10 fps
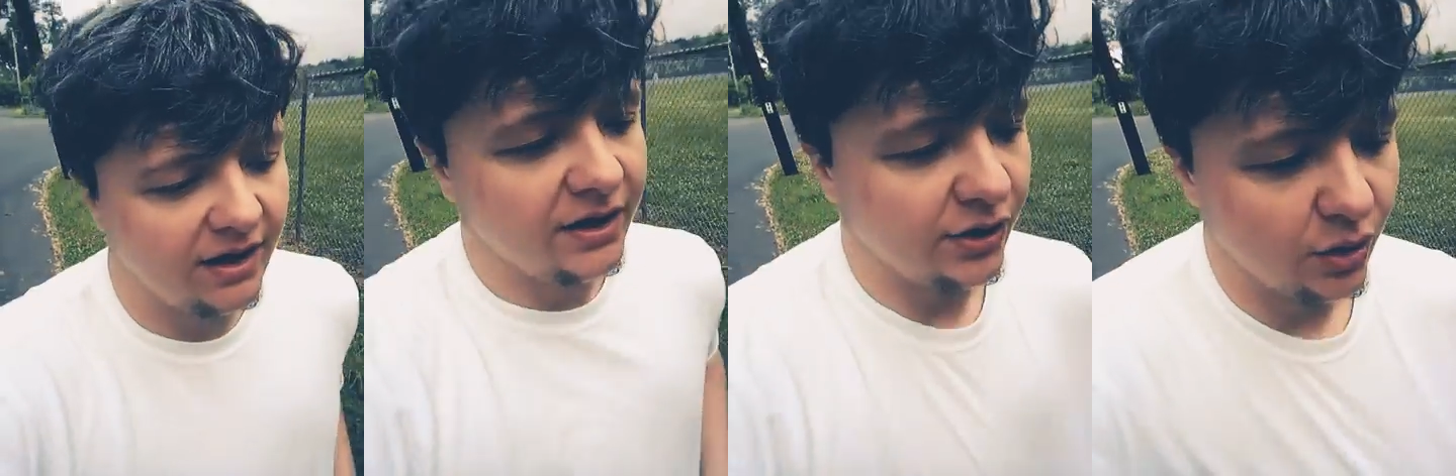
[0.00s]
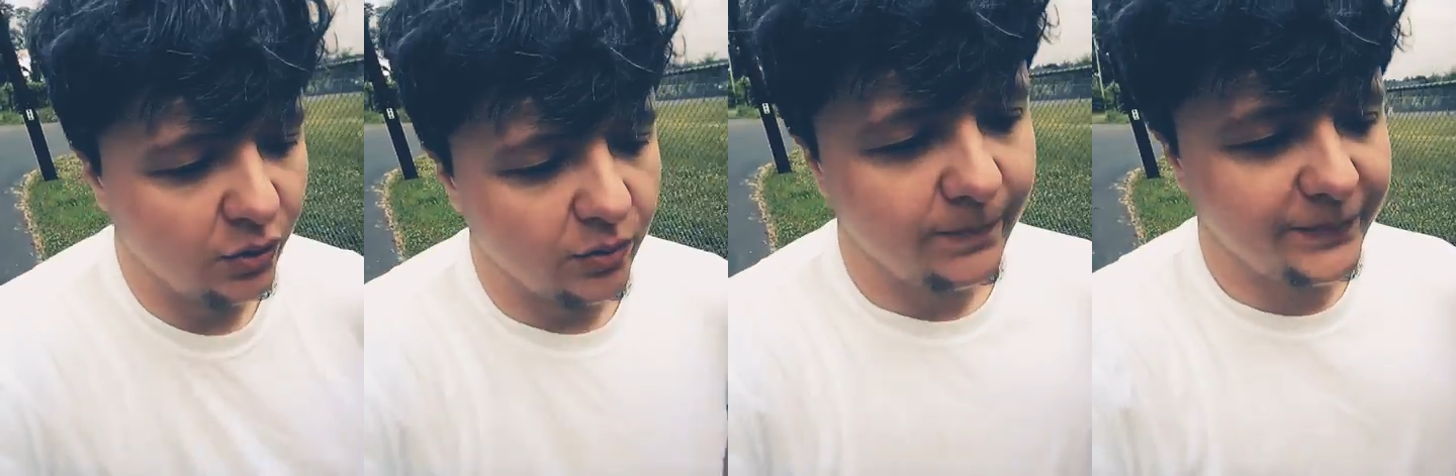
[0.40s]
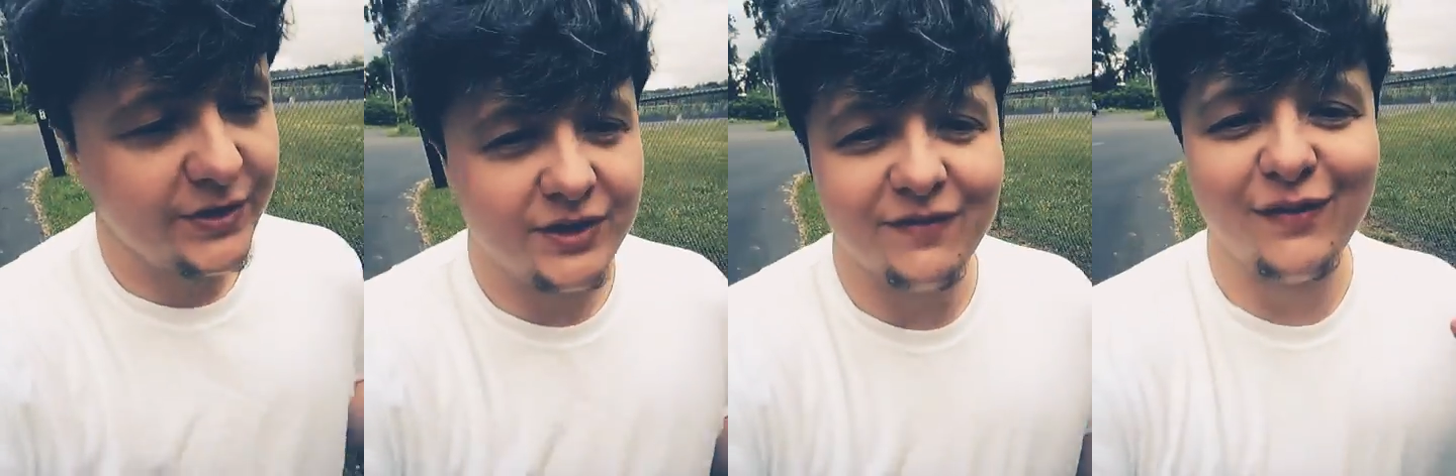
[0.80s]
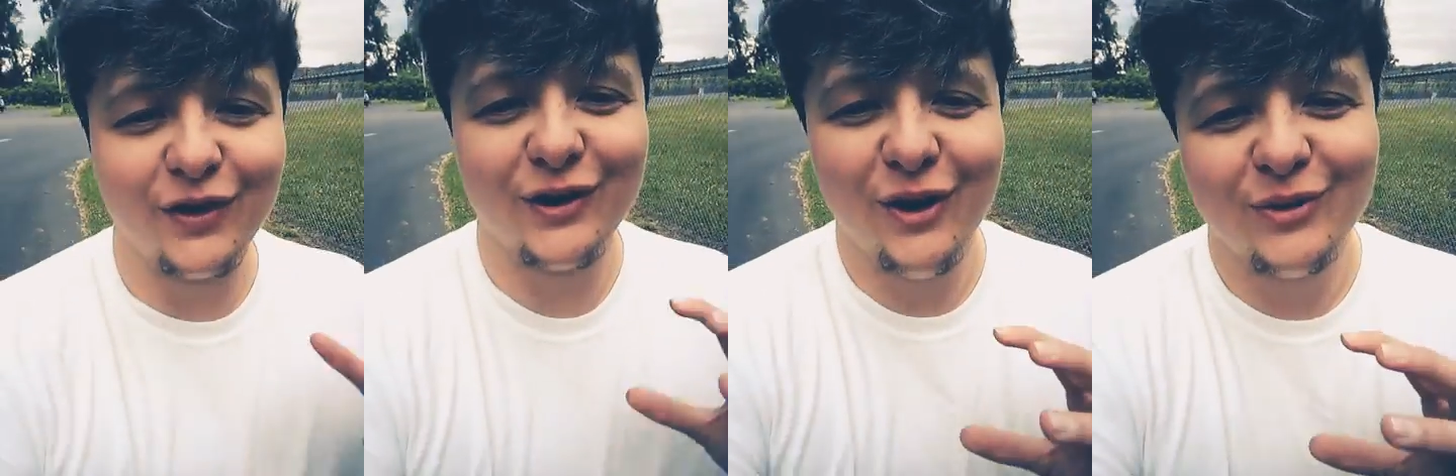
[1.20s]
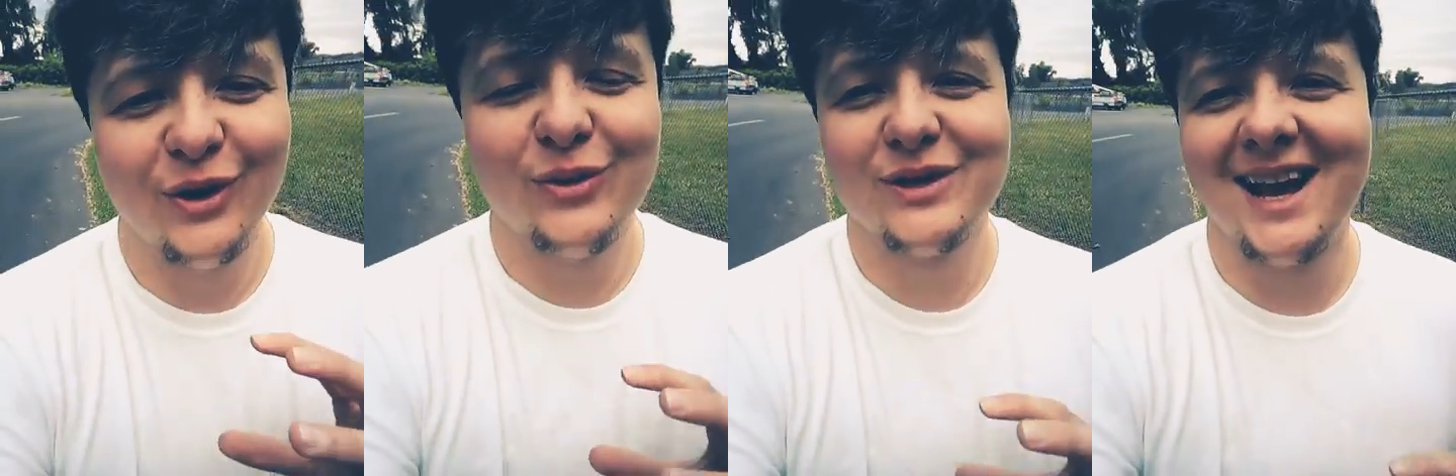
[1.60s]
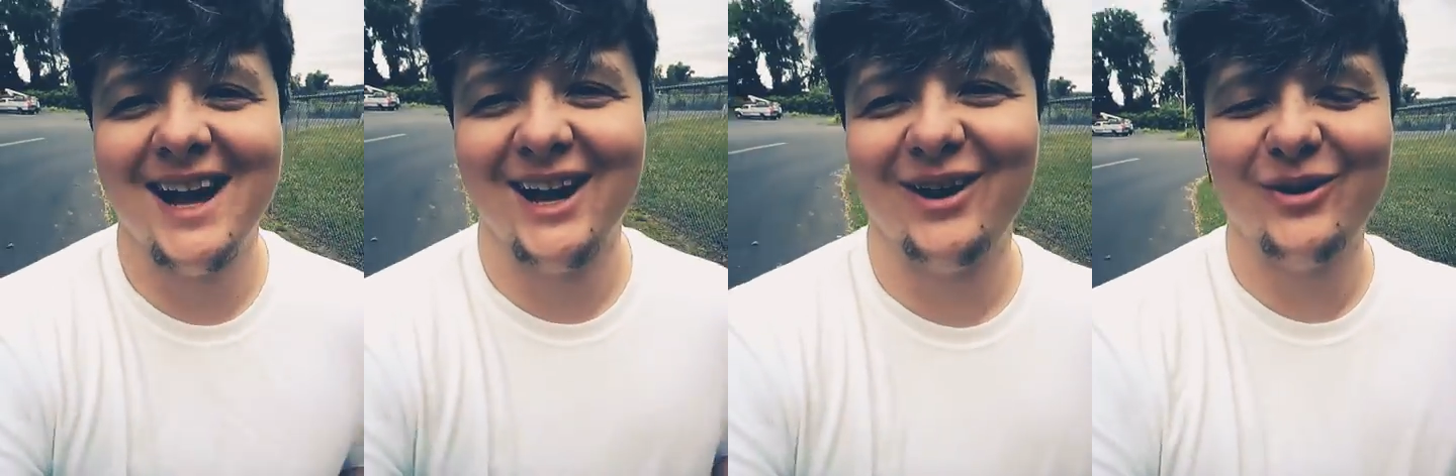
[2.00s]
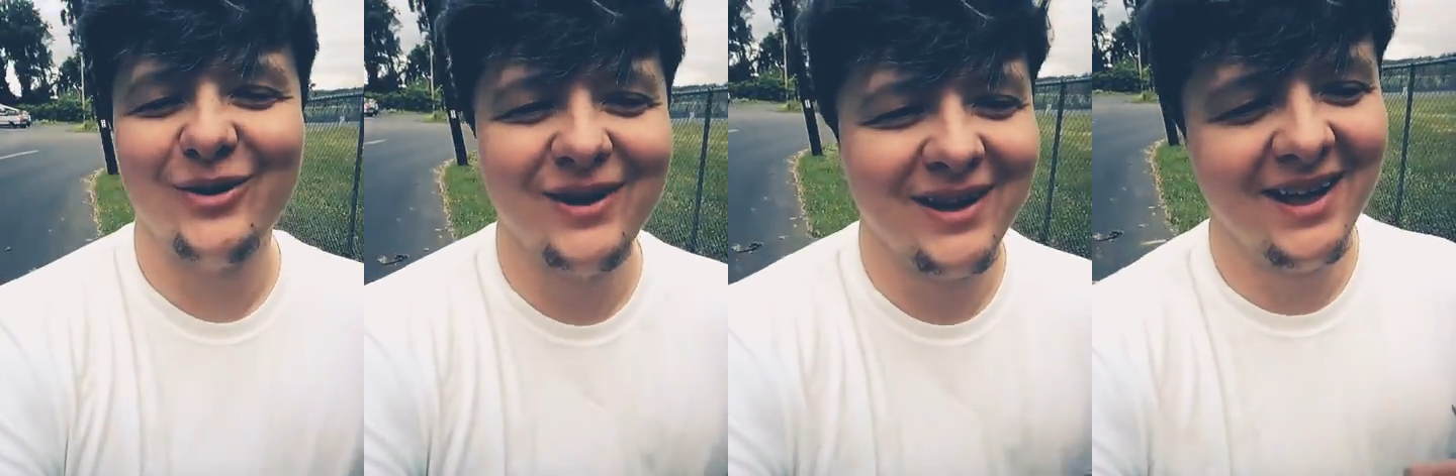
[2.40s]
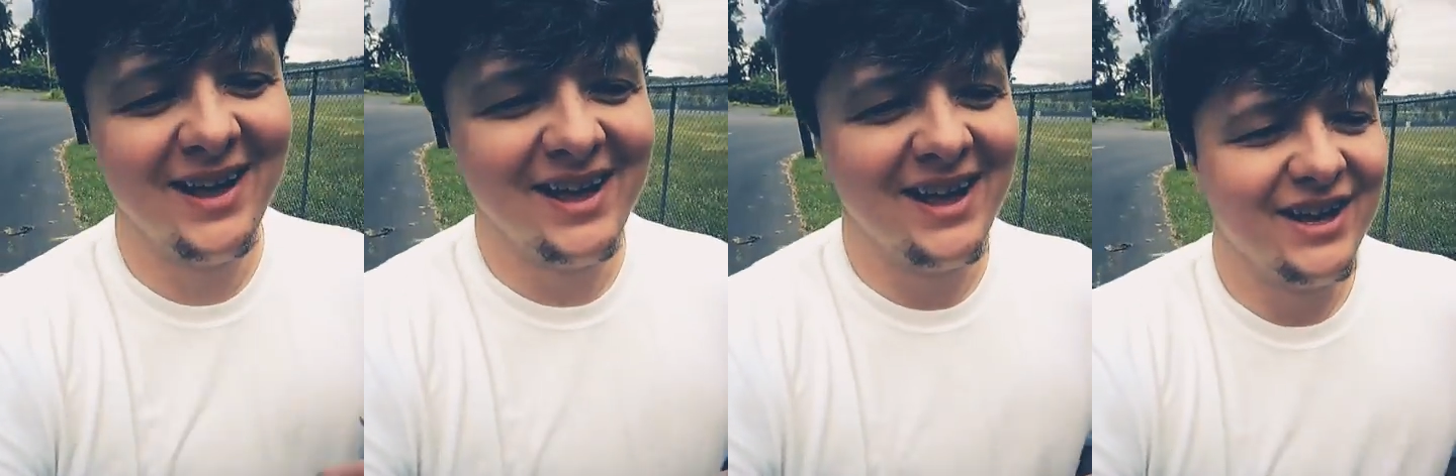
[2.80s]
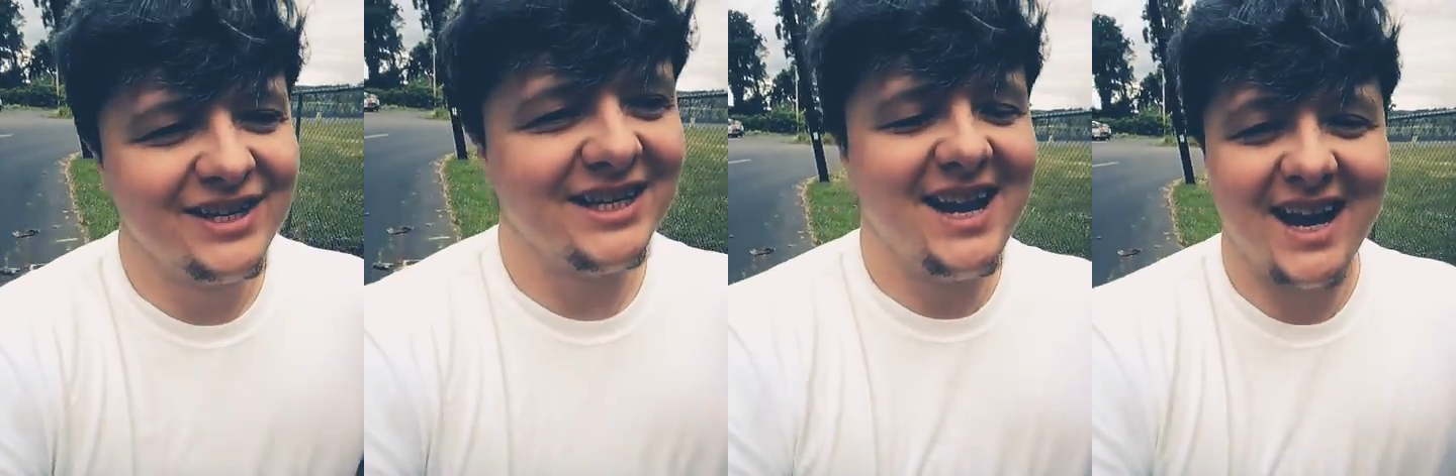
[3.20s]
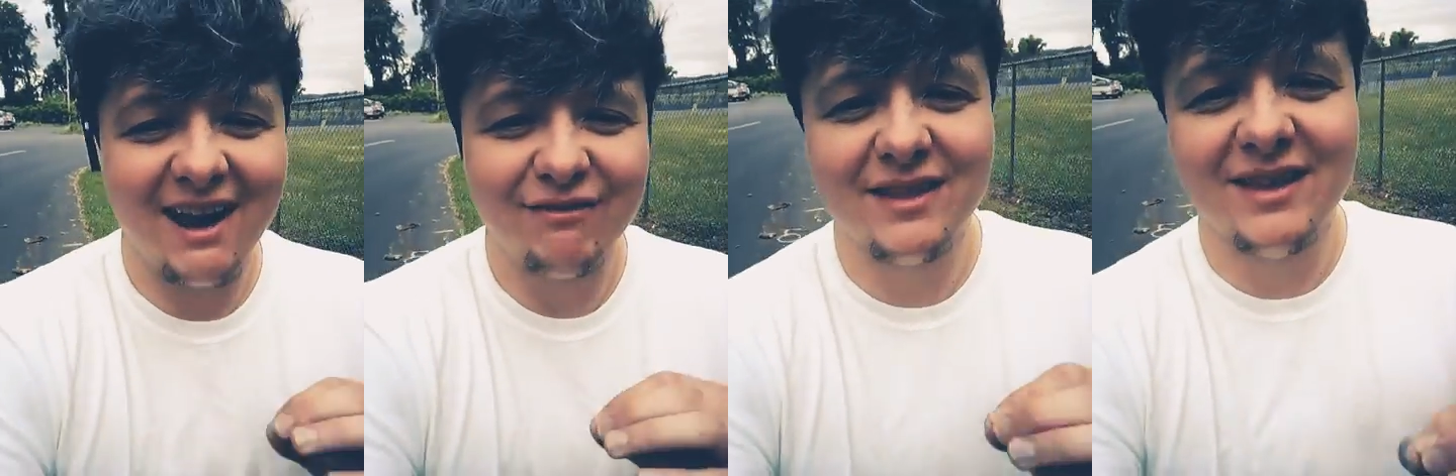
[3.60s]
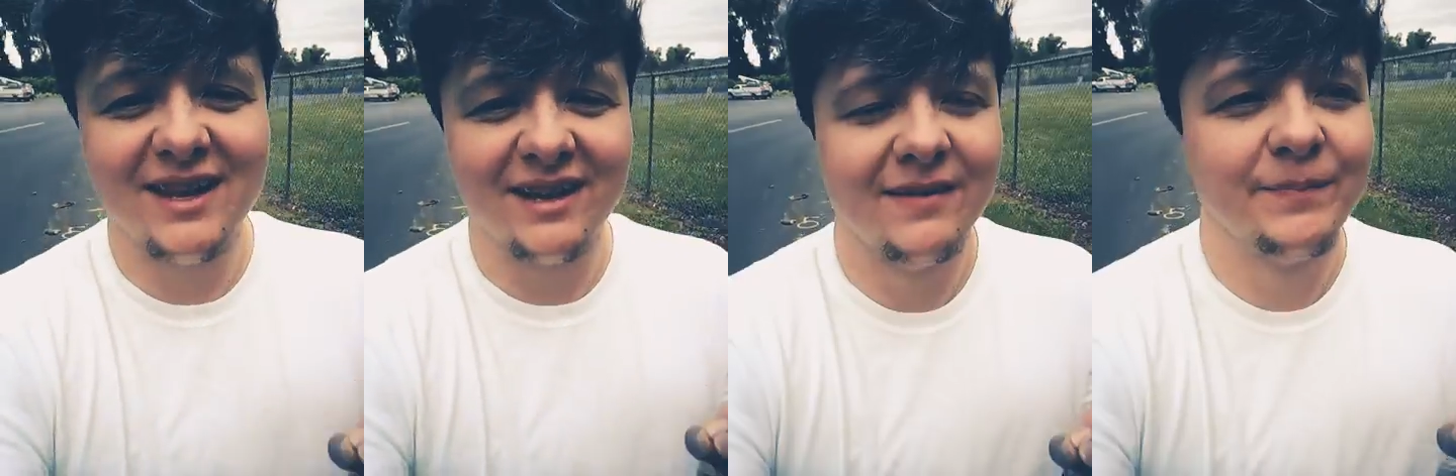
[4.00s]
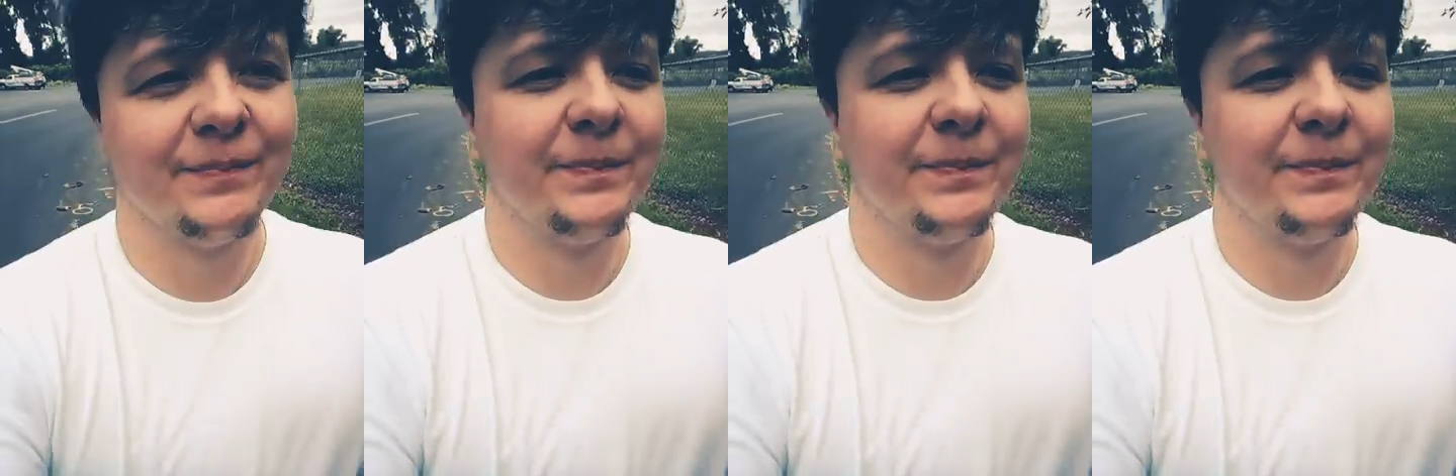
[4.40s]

you know, Virgo knows how to take everything